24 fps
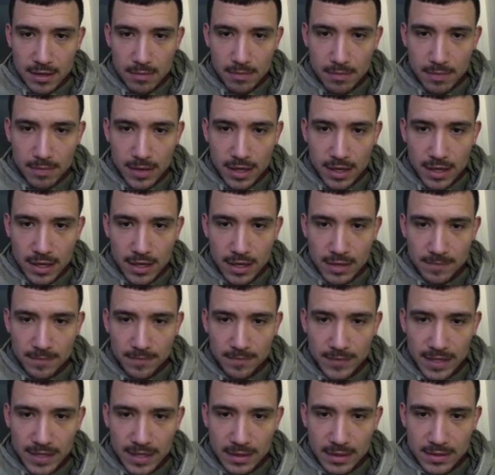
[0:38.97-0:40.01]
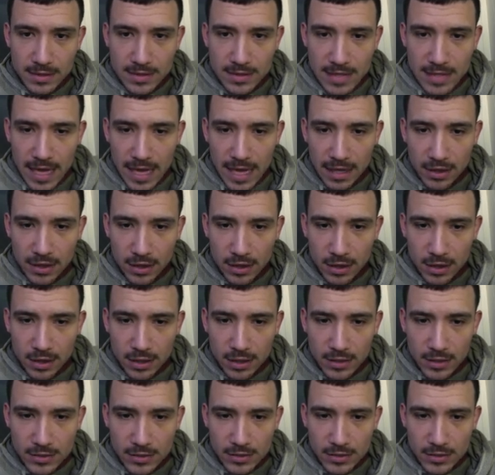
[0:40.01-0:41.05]
but he sat guard
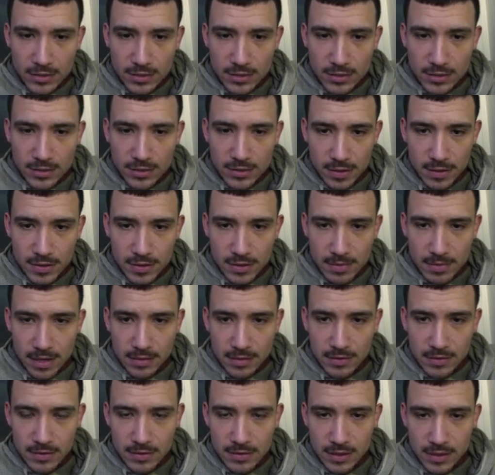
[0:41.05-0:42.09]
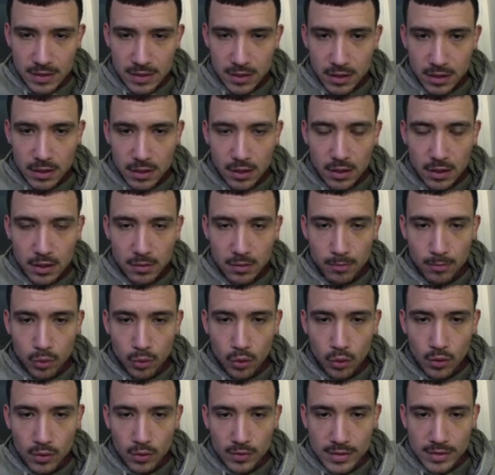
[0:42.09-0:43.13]
as soon as I was about to sit guard, or
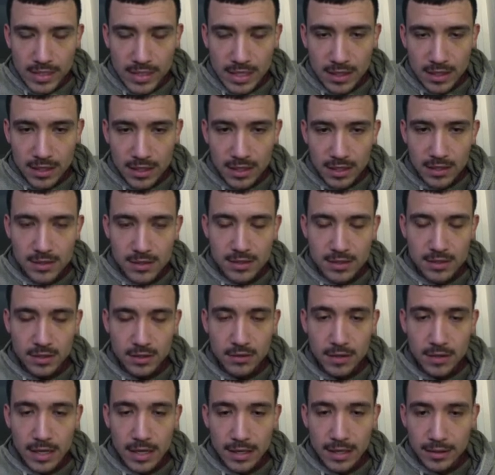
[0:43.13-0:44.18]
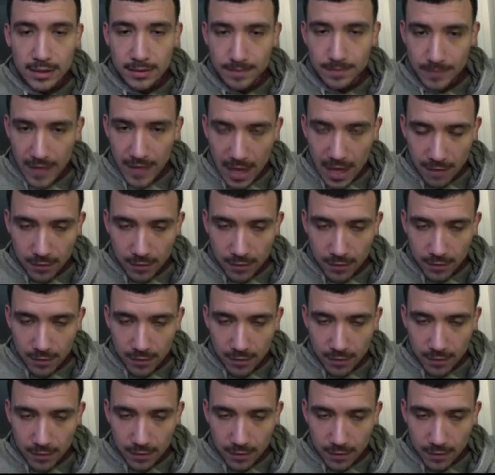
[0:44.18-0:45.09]
pull a uh, single leg half guard.